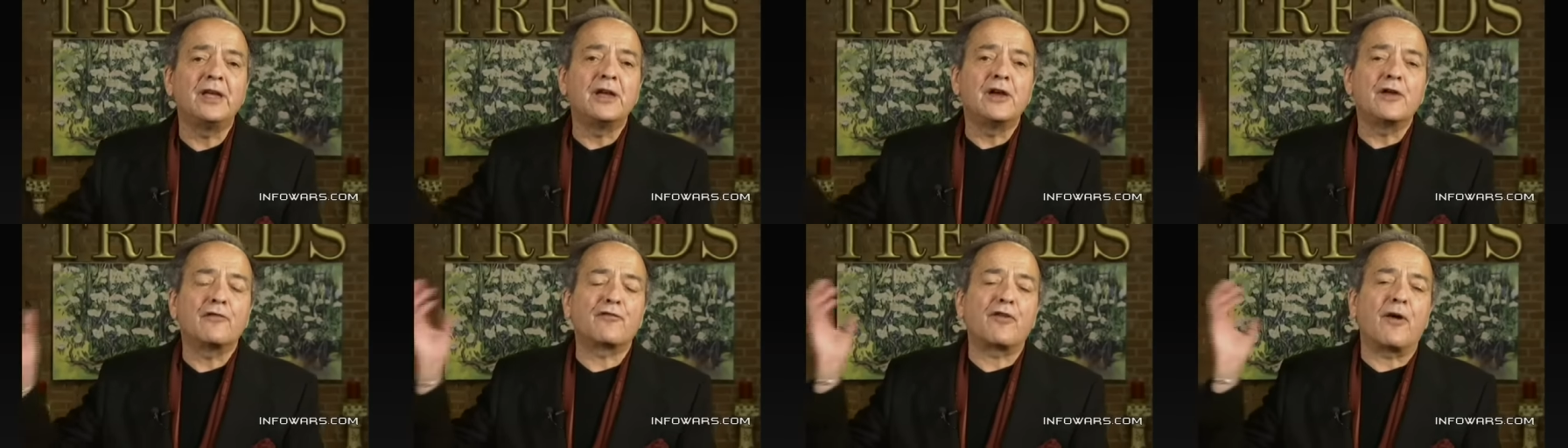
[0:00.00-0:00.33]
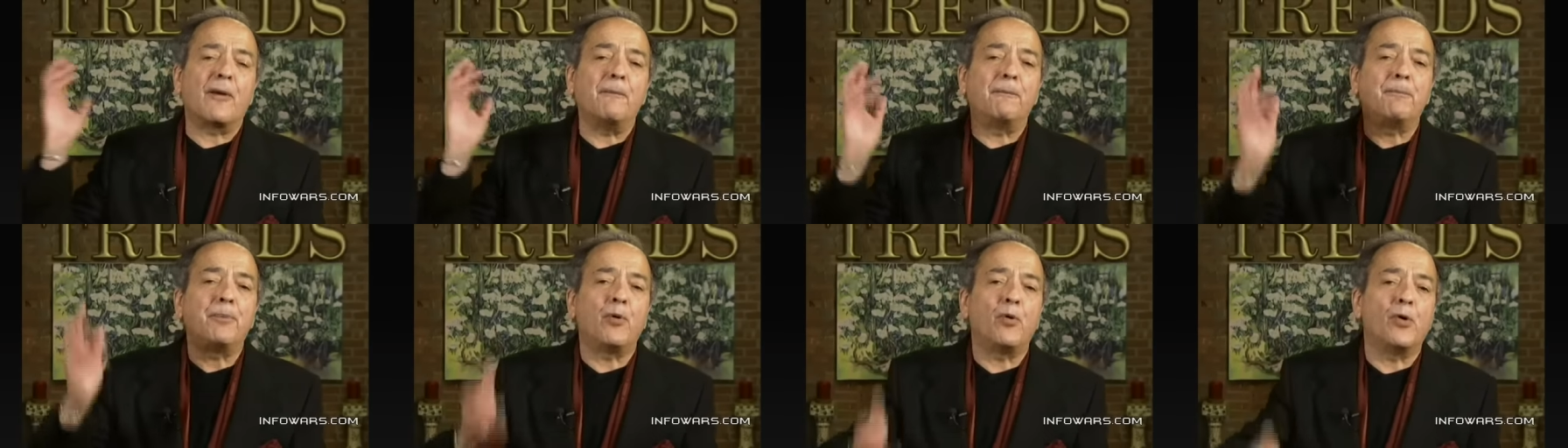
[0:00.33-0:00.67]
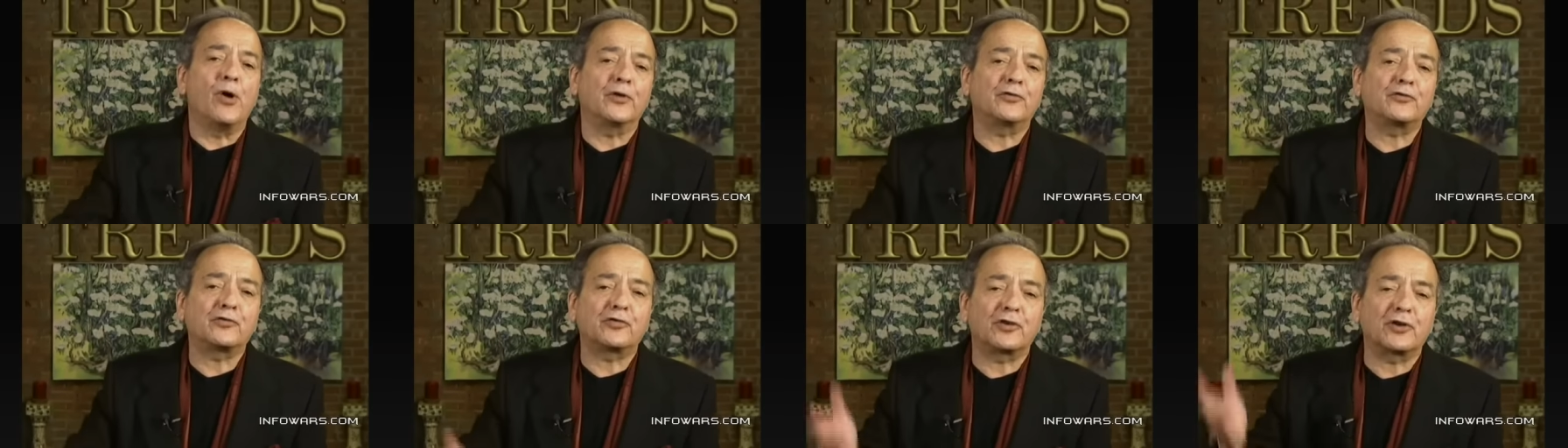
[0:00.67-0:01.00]
from
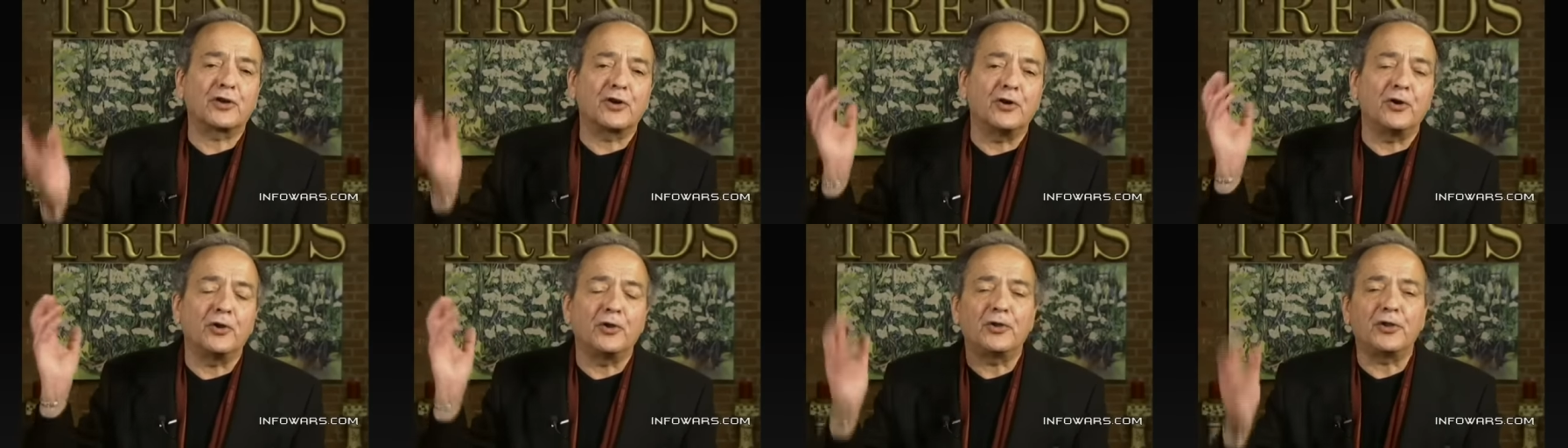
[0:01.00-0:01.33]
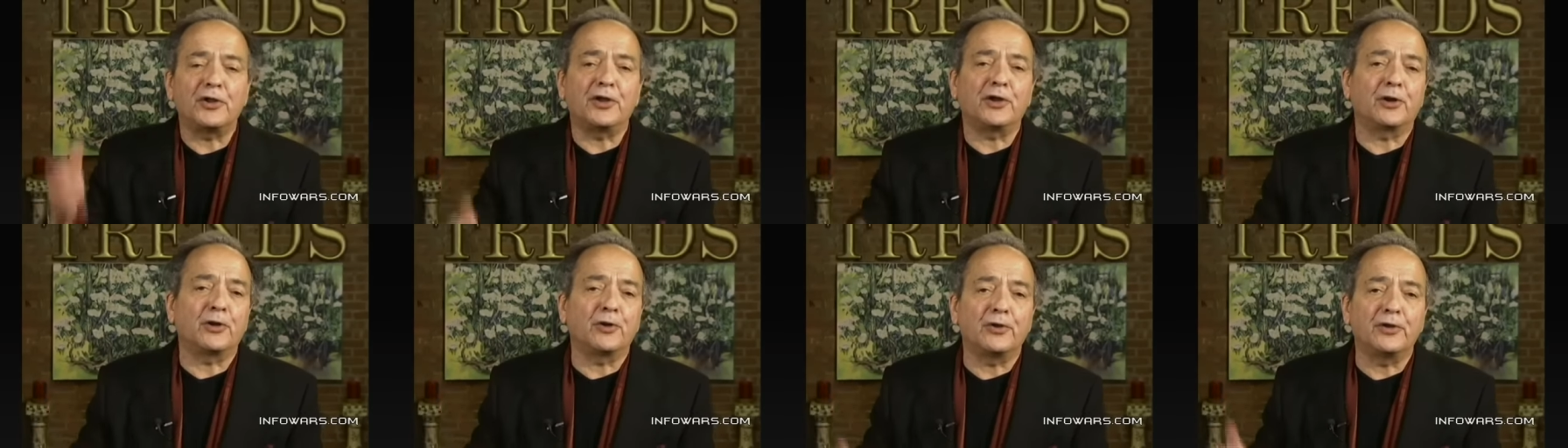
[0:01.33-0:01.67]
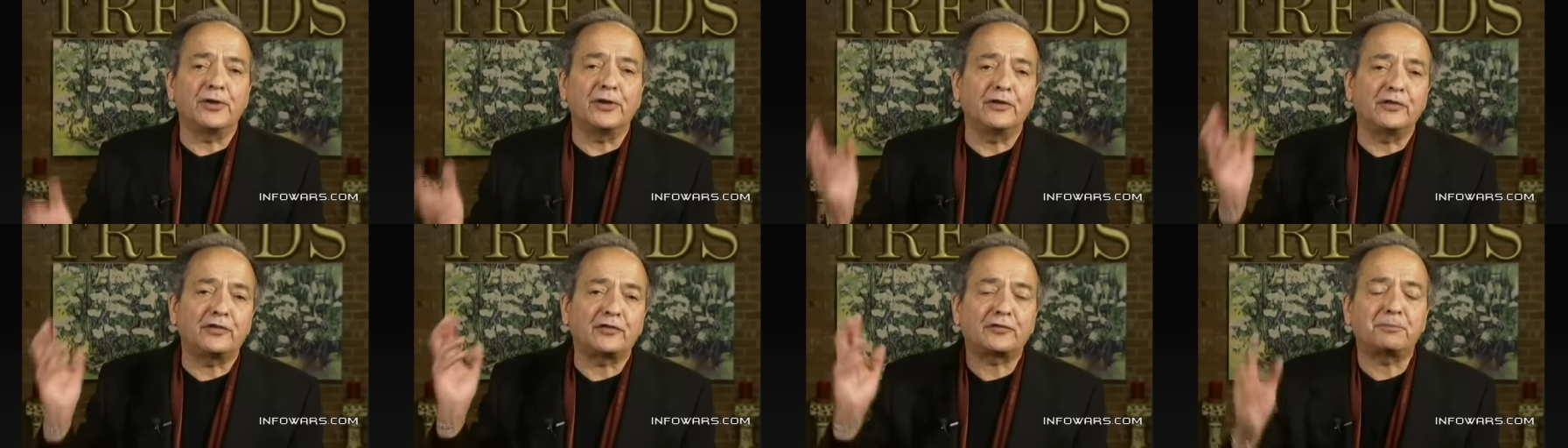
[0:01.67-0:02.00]
Portugal,
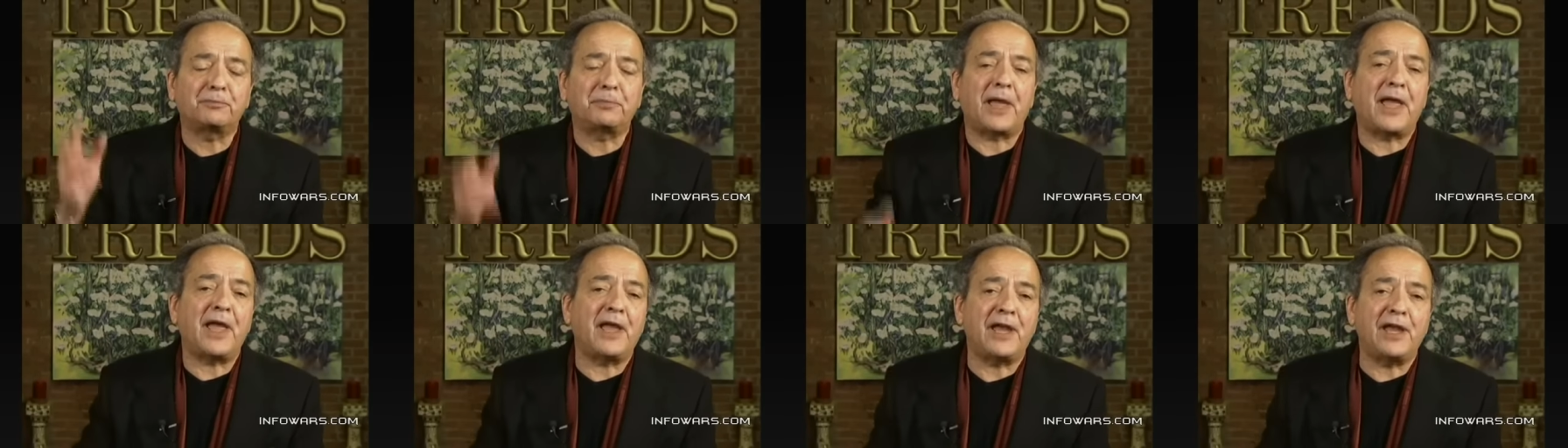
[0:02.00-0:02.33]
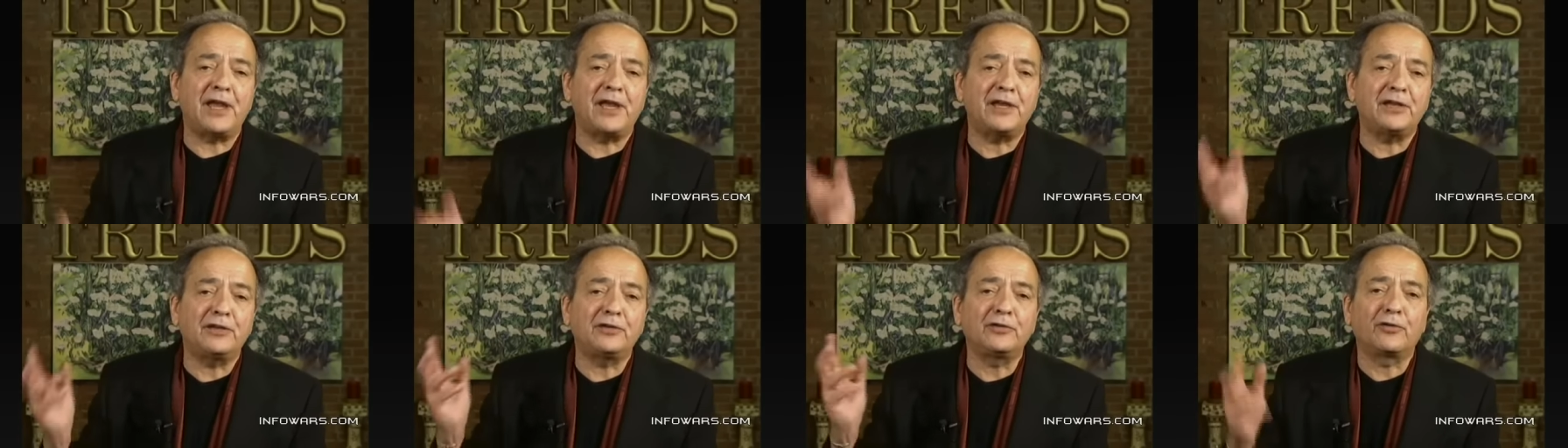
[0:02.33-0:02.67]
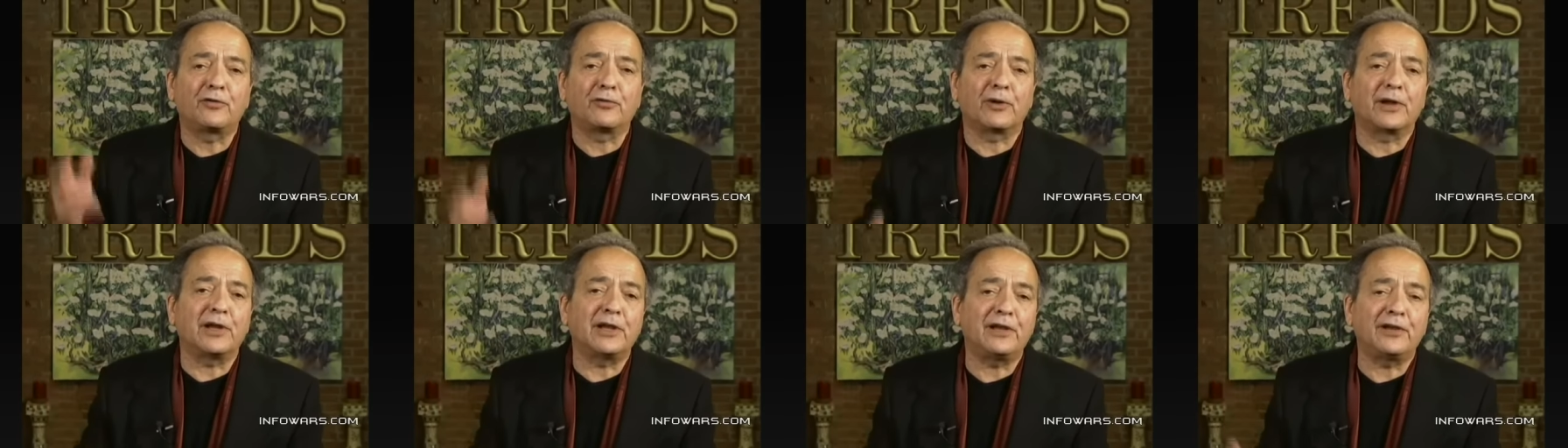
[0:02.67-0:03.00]
Italy, Spain,
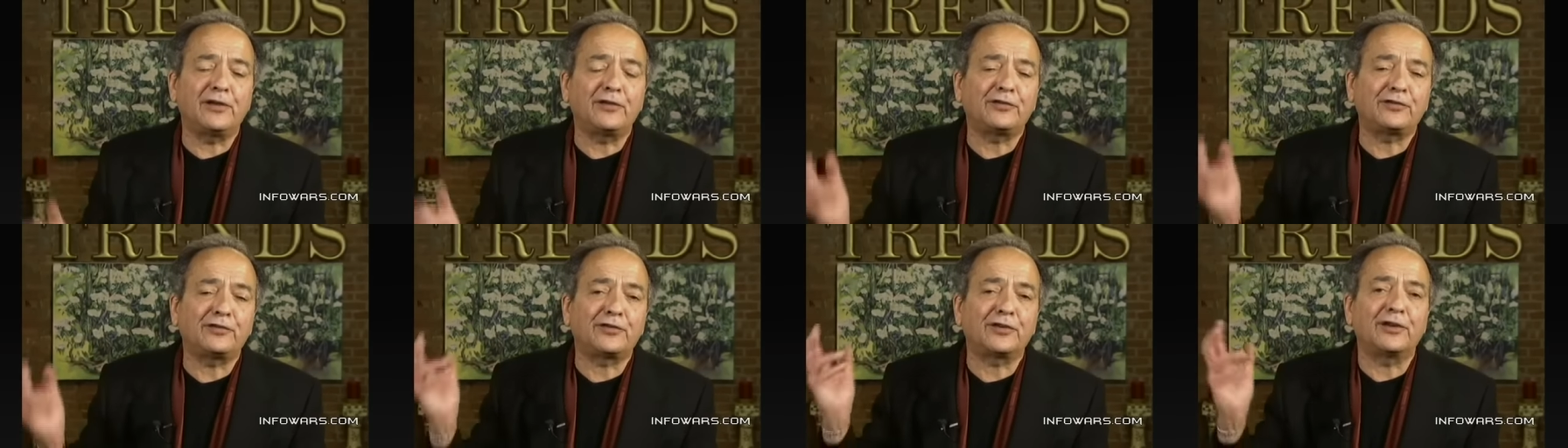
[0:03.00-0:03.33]
Greece,